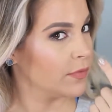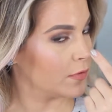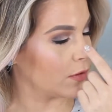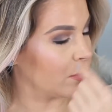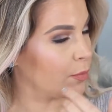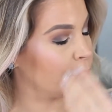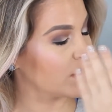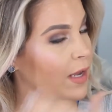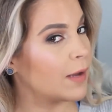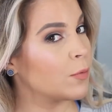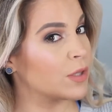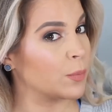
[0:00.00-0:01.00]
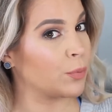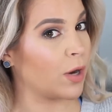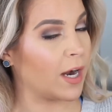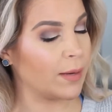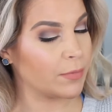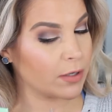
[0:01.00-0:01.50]
So the side with the
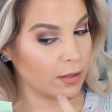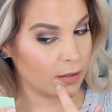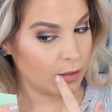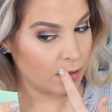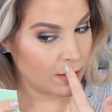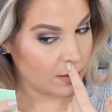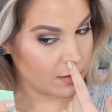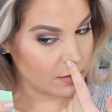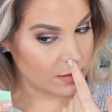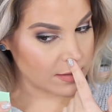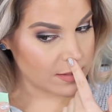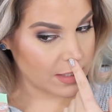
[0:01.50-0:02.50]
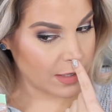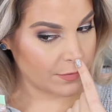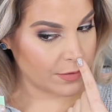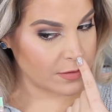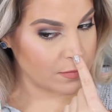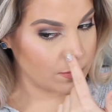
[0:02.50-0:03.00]
primer doesn't
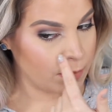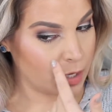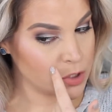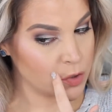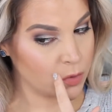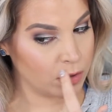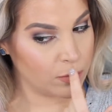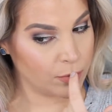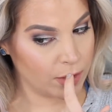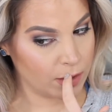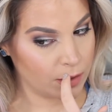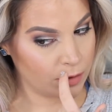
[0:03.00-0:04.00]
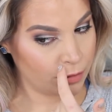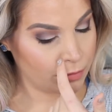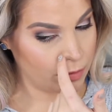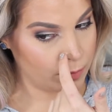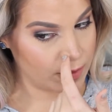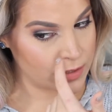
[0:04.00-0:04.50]
have as much oil breaking
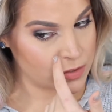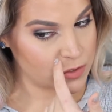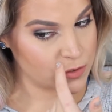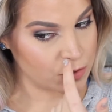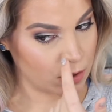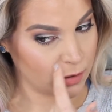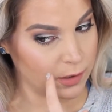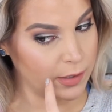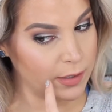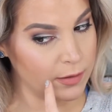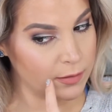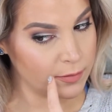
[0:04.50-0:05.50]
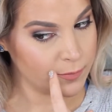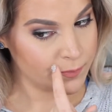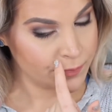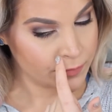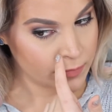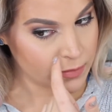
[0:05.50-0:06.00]
through, but it's starting,
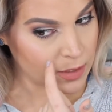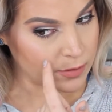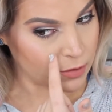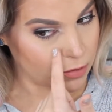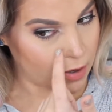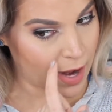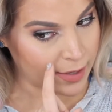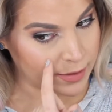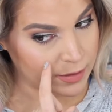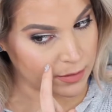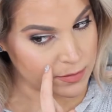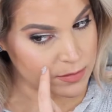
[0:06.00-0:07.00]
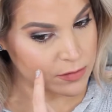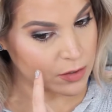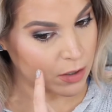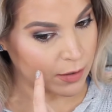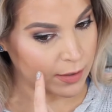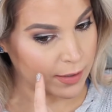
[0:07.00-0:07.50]
and the cracking is
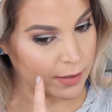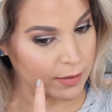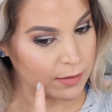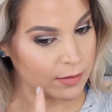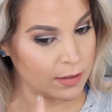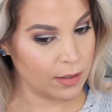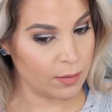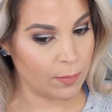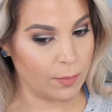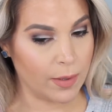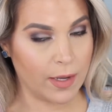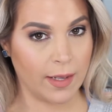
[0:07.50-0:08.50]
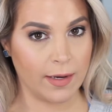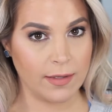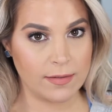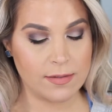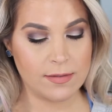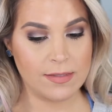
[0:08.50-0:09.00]
starting, but
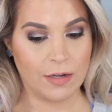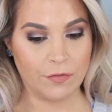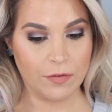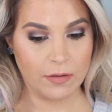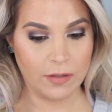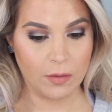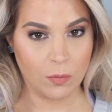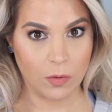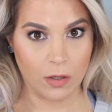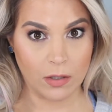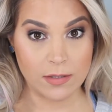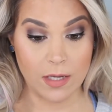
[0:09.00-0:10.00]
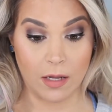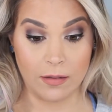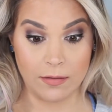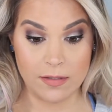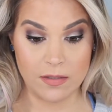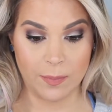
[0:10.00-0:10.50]
it's definitely worse
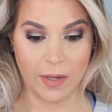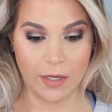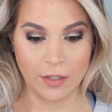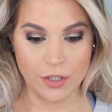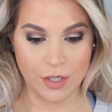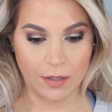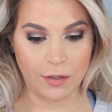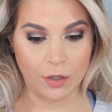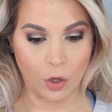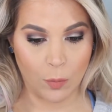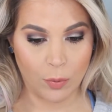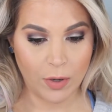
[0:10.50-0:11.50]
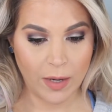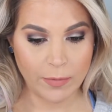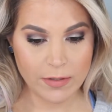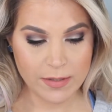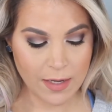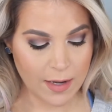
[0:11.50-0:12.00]
on the sponge and no
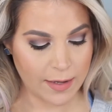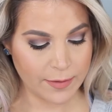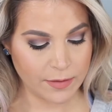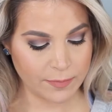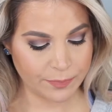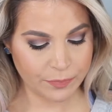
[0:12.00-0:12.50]
primer side.